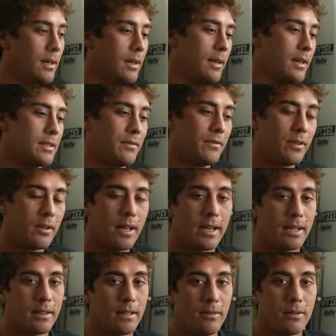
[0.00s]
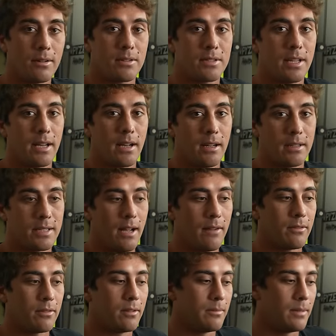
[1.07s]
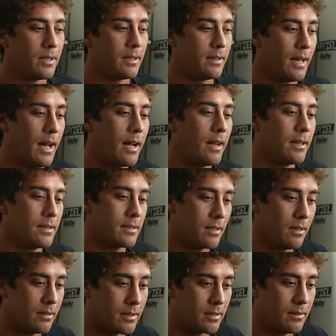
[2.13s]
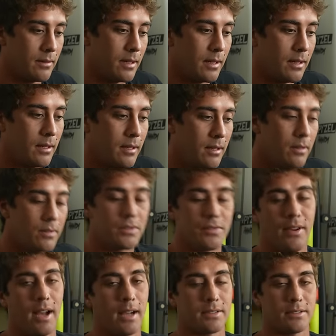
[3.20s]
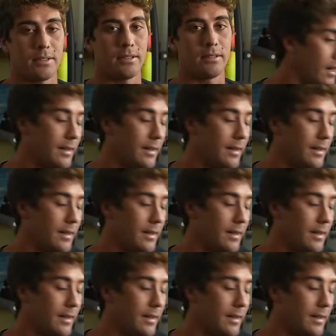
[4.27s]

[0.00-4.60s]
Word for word: It doesn't feel like it though when you're staying on Tavarua, but that is also a huge factor.